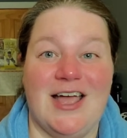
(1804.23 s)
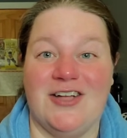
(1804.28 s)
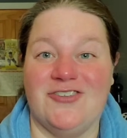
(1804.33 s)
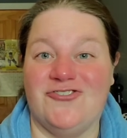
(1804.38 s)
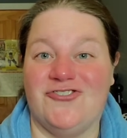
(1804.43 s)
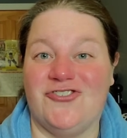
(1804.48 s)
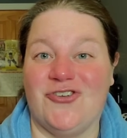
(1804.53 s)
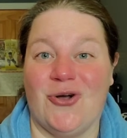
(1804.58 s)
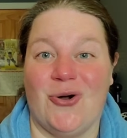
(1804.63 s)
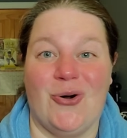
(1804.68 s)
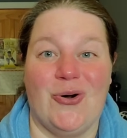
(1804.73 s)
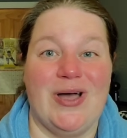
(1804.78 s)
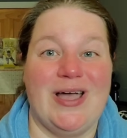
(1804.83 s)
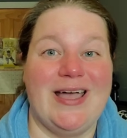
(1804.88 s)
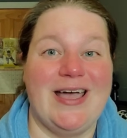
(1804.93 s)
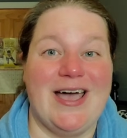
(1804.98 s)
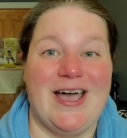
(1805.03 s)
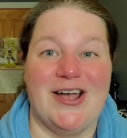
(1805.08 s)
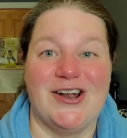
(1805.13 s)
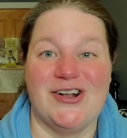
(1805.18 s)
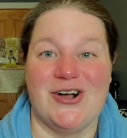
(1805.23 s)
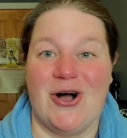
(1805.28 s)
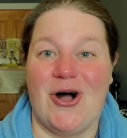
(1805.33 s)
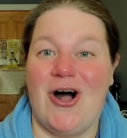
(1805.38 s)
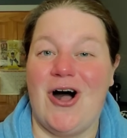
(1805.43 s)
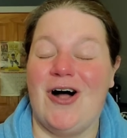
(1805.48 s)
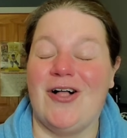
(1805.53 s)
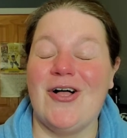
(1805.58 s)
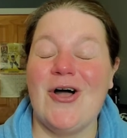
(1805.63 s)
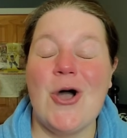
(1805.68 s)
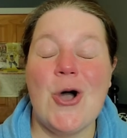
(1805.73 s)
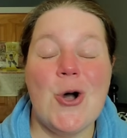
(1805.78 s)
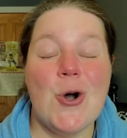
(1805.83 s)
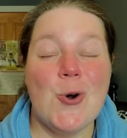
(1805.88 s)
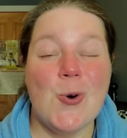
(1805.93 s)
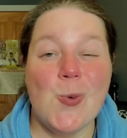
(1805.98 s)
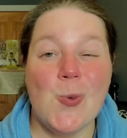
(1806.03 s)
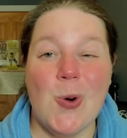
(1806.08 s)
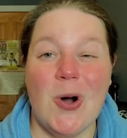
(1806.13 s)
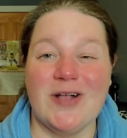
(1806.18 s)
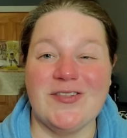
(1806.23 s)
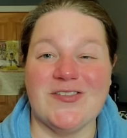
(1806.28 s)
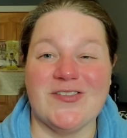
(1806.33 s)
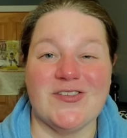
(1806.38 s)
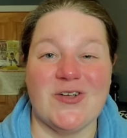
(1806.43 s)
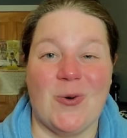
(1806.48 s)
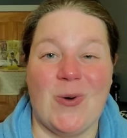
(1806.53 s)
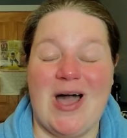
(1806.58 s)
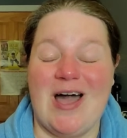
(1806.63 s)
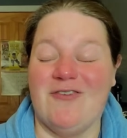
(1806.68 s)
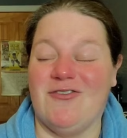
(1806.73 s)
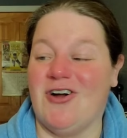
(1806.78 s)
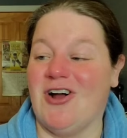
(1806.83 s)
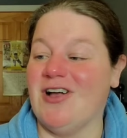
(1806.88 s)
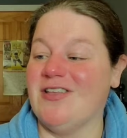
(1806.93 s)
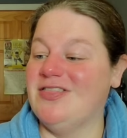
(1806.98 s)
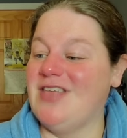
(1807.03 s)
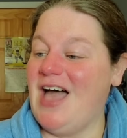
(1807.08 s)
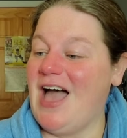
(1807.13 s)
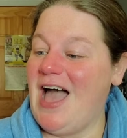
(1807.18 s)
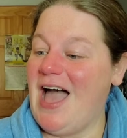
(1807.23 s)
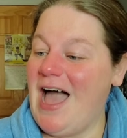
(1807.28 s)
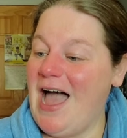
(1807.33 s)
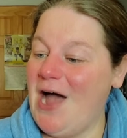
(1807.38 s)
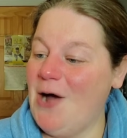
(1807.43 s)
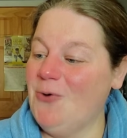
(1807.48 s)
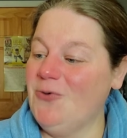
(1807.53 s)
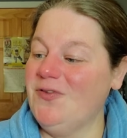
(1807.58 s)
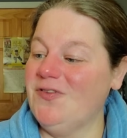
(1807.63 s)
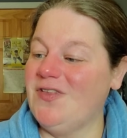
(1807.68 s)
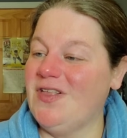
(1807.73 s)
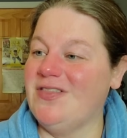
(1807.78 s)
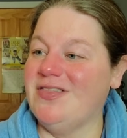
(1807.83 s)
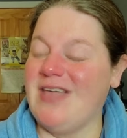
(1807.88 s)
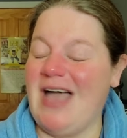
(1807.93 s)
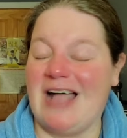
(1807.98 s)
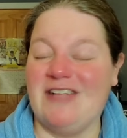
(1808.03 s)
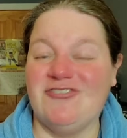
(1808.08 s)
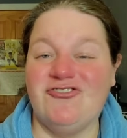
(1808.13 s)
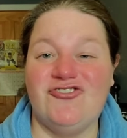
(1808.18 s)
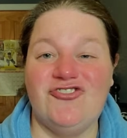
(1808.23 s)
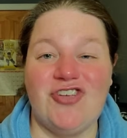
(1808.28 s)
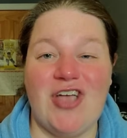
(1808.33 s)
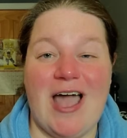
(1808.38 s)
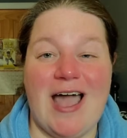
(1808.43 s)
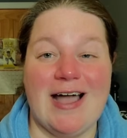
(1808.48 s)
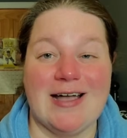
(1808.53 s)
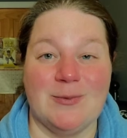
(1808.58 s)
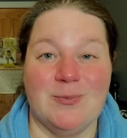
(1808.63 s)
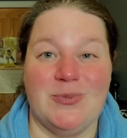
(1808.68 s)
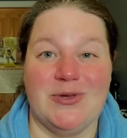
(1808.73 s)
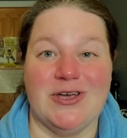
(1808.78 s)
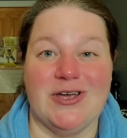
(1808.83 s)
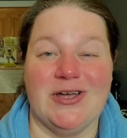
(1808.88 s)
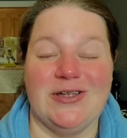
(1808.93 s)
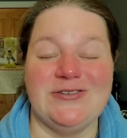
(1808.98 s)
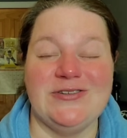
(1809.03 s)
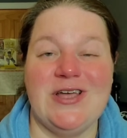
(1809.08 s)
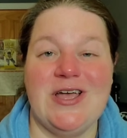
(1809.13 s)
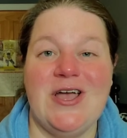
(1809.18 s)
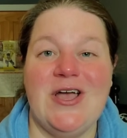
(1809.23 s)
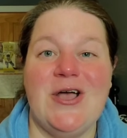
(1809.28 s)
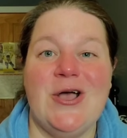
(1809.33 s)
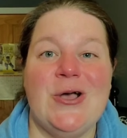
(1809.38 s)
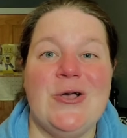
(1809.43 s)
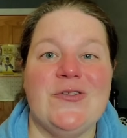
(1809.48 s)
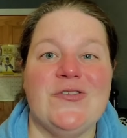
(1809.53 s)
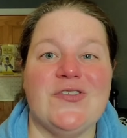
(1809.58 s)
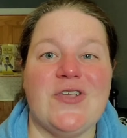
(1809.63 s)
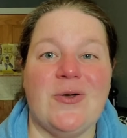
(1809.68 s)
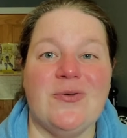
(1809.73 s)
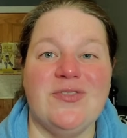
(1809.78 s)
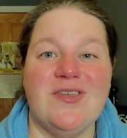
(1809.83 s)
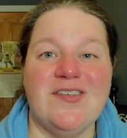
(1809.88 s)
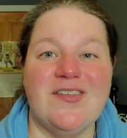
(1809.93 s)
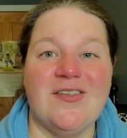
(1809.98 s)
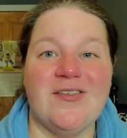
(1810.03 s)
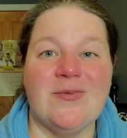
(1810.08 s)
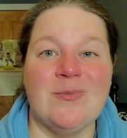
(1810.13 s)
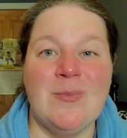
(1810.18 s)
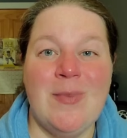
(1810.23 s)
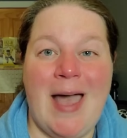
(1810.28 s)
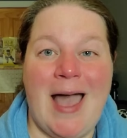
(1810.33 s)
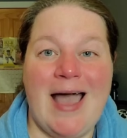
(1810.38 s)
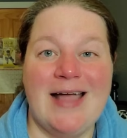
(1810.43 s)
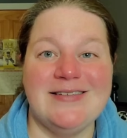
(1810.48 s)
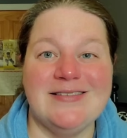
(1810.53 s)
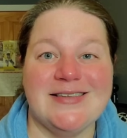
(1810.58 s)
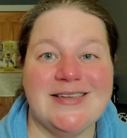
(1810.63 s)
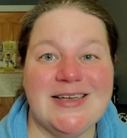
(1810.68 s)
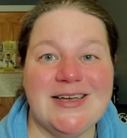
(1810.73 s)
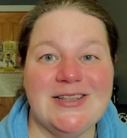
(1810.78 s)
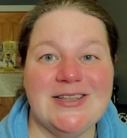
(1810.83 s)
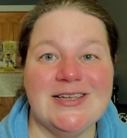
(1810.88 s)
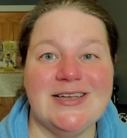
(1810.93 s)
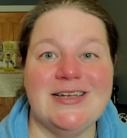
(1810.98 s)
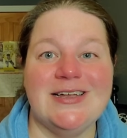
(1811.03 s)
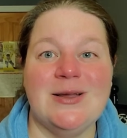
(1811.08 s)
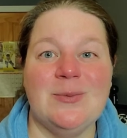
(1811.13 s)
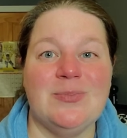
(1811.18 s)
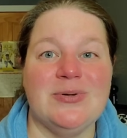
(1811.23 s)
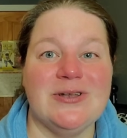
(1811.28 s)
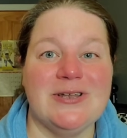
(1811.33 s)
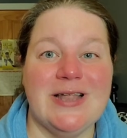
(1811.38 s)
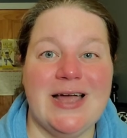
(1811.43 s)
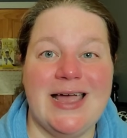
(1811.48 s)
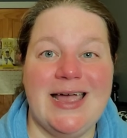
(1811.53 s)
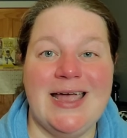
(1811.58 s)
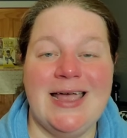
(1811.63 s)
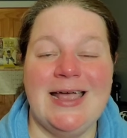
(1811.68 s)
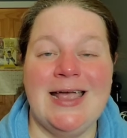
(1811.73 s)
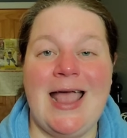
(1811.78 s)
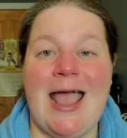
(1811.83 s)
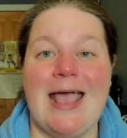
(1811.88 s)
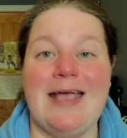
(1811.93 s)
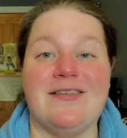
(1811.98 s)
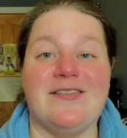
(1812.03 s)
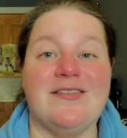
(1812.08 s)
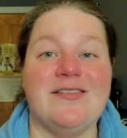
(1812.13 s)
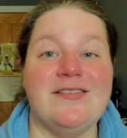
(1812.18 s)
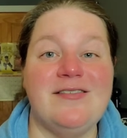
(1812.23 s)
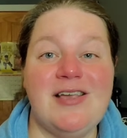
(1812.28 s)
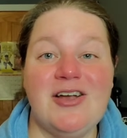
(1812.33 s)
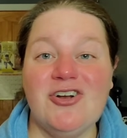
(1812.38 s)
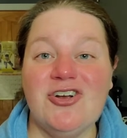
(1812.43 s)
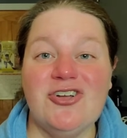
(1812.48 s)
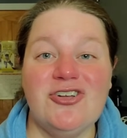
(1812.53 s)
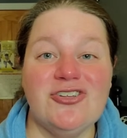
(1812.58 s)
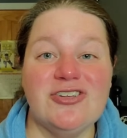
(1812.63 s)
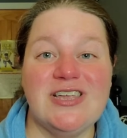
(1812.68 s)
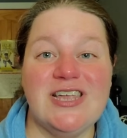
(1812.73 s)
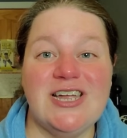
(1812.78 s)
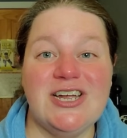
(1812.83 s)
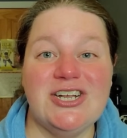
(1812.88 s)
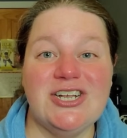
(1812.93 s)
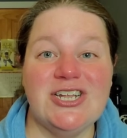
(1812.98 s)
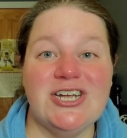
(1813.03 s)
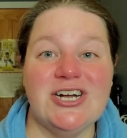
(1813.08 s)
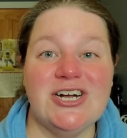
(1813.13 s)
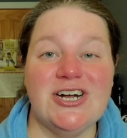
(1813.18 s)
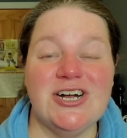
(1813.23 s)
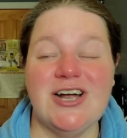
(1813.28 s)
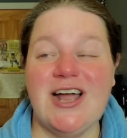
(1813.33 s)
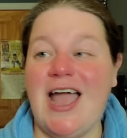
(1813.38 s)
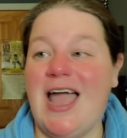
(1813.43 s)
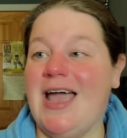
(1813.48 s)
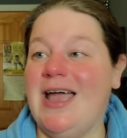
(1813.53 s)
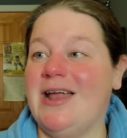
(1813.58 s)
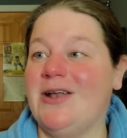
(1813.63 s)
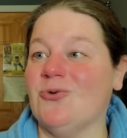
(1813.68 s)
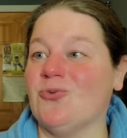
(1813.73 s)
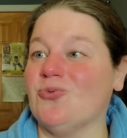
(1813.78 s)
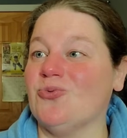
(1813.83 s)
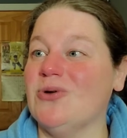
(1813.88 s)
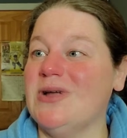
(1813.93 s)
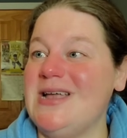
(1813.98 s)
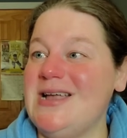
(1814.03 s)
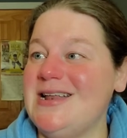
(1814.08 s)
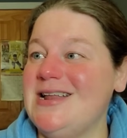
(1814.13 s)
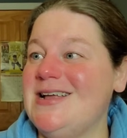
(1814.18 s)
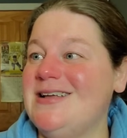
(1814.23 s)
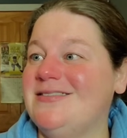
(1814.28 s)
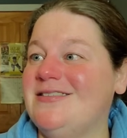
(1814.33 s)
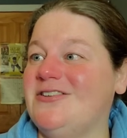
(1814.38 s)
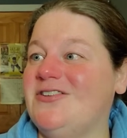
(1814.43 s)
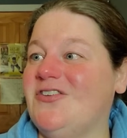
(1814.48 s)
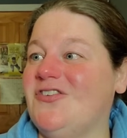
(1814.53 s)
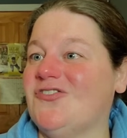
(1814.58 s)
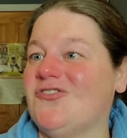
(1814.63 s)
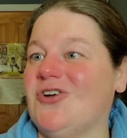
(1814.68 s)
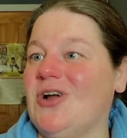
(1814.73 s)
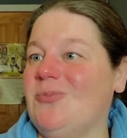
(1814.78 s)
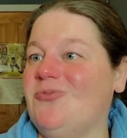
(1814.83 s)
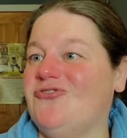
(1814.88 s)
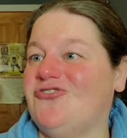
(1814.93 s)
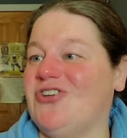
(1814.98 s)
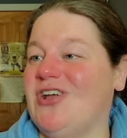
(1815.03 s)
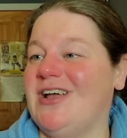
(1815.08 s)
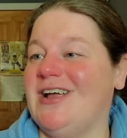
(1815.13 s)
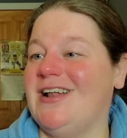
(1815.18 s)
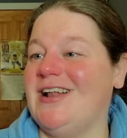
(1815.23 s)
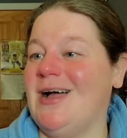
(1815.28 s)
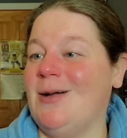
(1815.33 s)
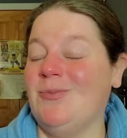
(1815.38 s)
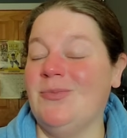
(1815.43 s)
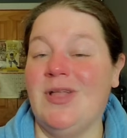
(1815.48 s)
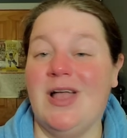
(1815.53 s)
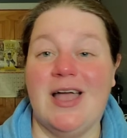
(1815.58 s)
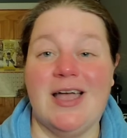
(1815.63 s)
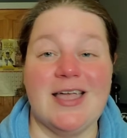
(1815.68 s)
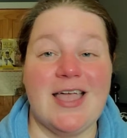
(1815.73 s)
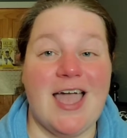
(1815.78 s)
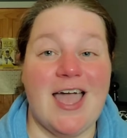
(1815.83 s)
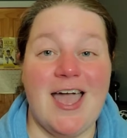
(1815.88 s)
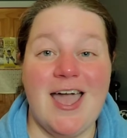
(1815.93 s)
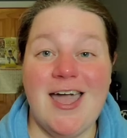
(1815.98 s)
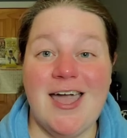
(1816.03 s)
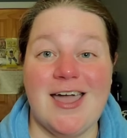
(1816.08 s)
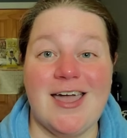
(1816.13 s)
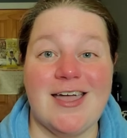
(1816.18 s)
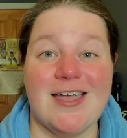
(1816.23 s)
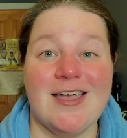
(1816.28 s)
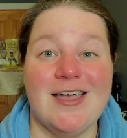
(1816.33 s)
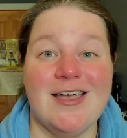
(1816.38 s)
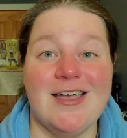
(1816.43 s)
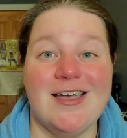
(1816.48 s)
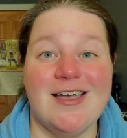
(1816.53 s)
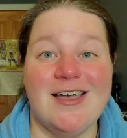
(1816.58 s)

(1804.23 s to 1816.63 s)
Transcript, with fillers: enjoy at all whatsoever. The house that Jack built. So this is Matt Dillon playing a serial killer and reading the description. I'm like, hey,